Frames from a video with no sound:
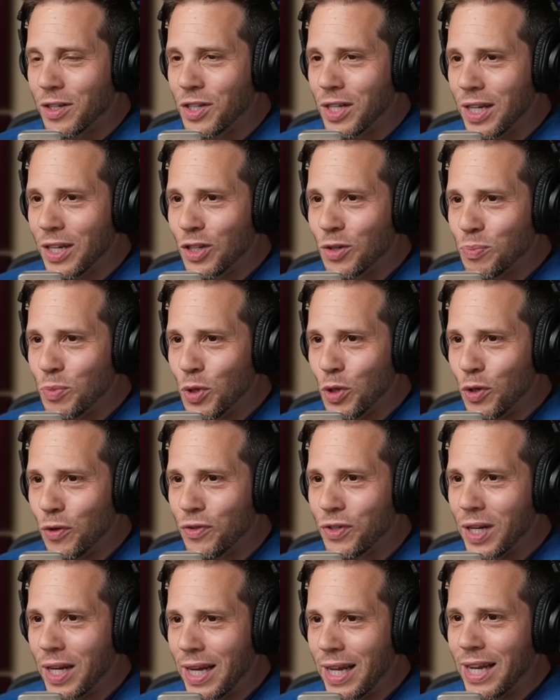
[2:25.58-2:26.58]
John Cena's
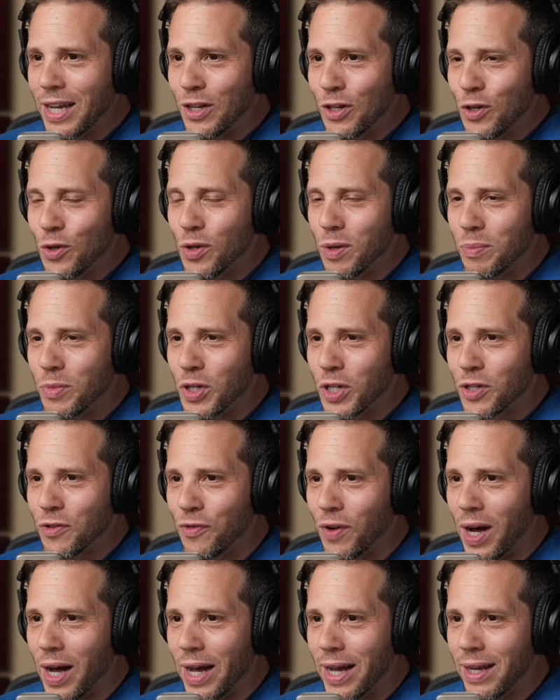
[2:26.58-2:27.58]
moves and he can do them
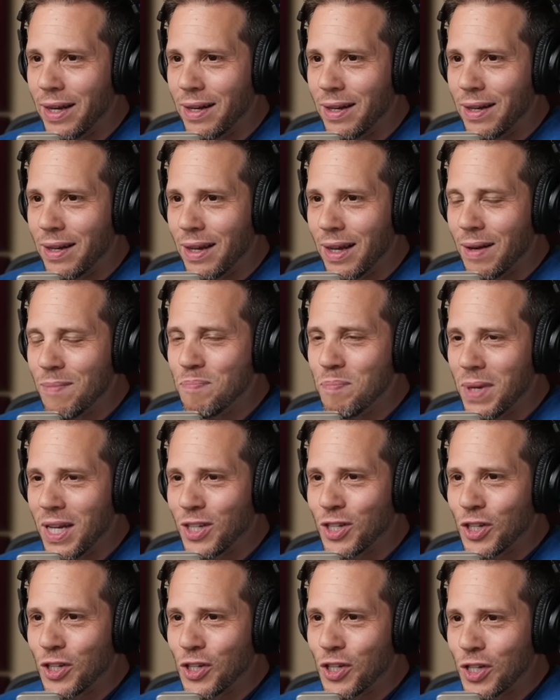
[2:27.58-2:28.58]
just fine. And
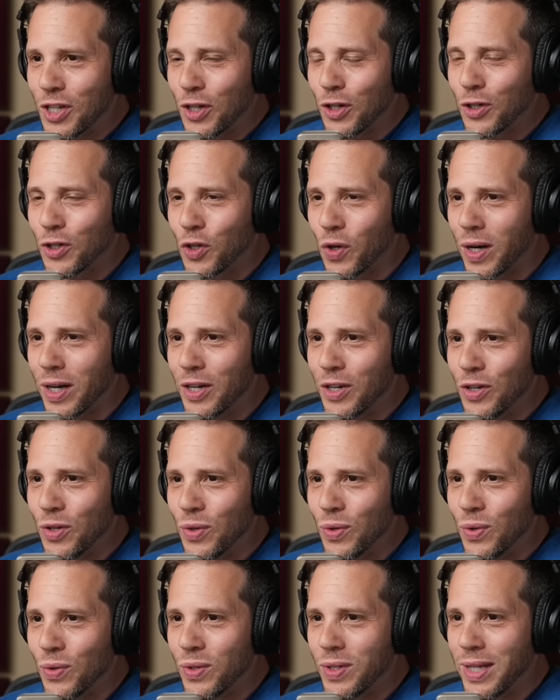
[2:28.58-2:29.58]
Miz is still trying to
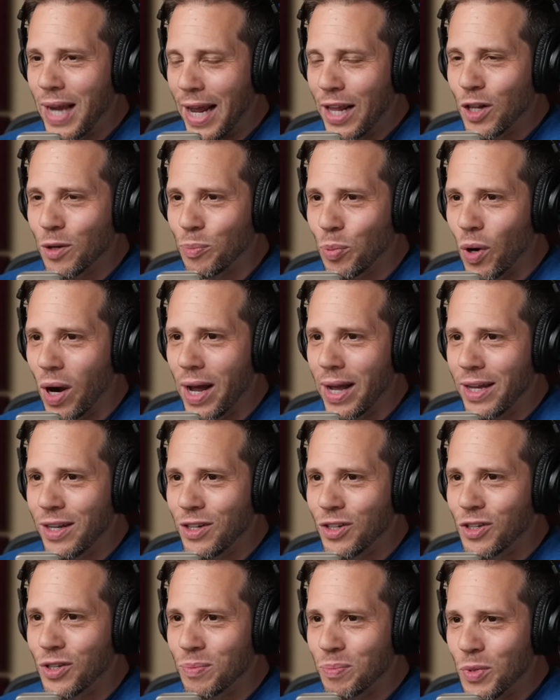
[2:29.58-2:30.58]
do Daniel
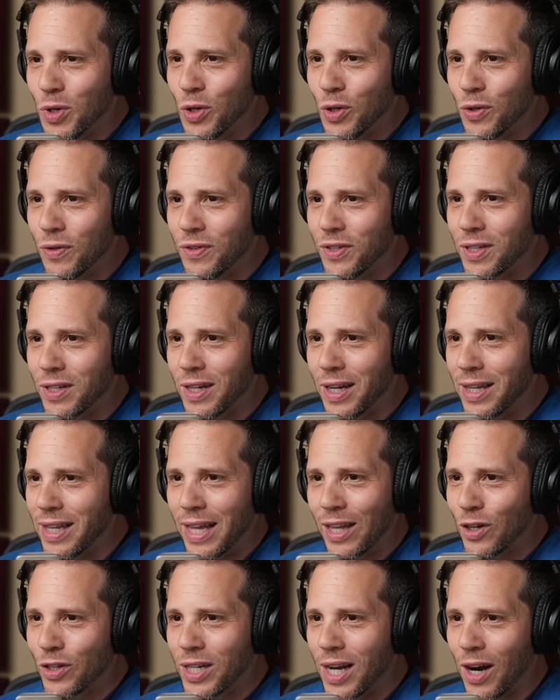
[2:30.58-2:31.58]
Bryan's moves
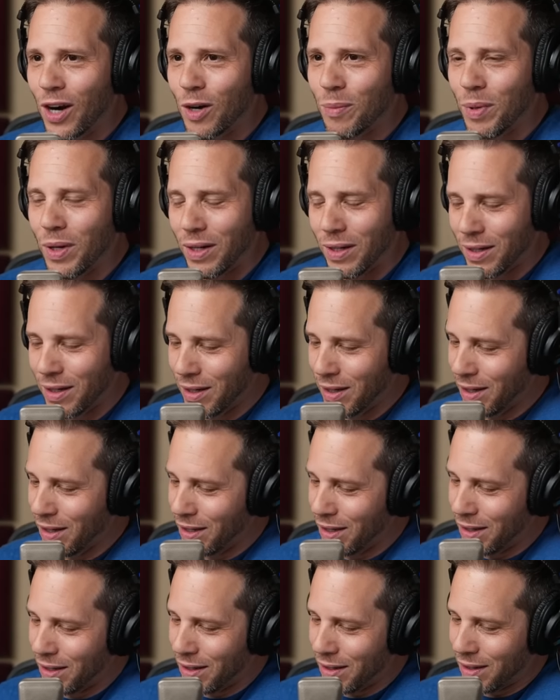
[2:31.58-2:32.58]
and they look terrible.
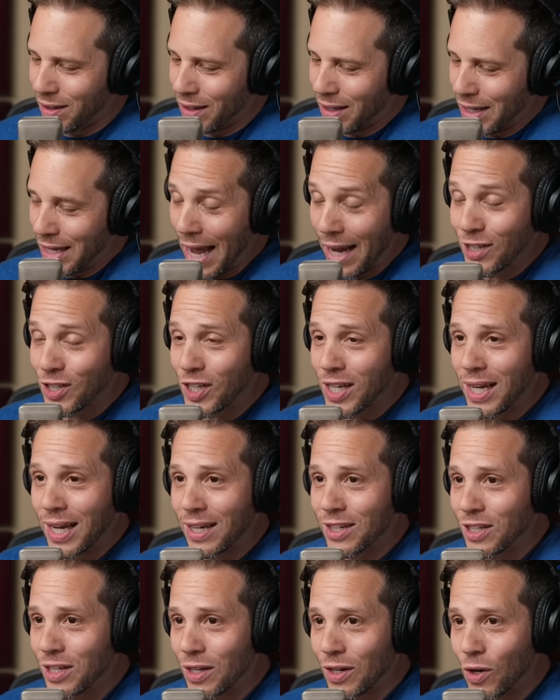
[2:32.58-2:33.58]
Yes
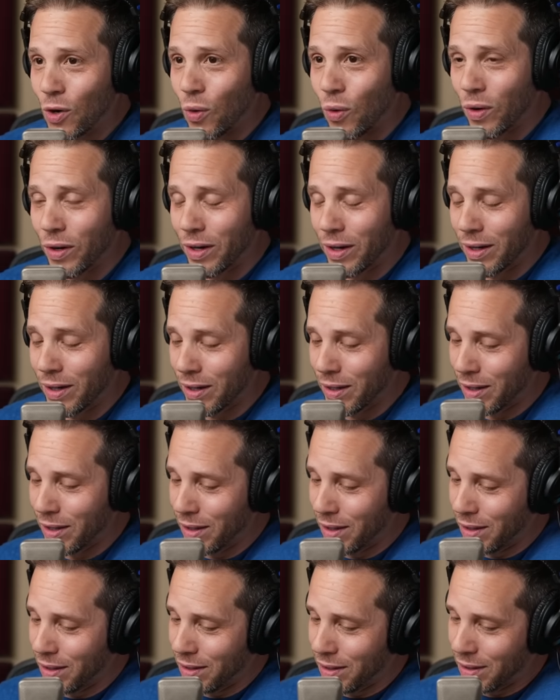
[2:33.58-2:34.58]
kicks in the corner.
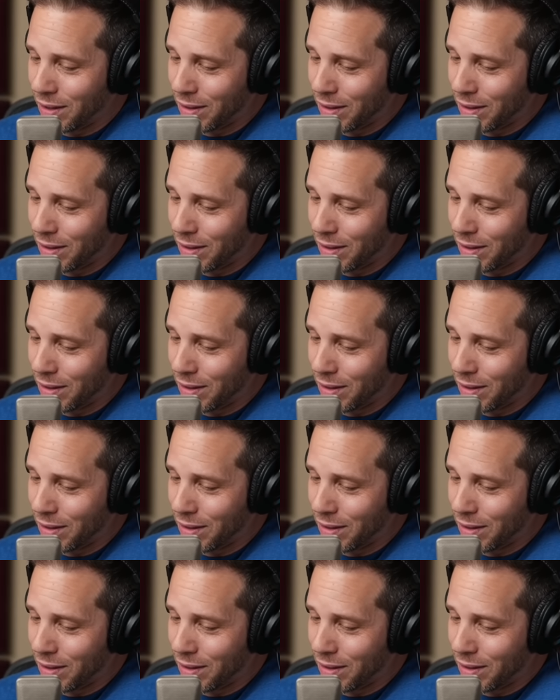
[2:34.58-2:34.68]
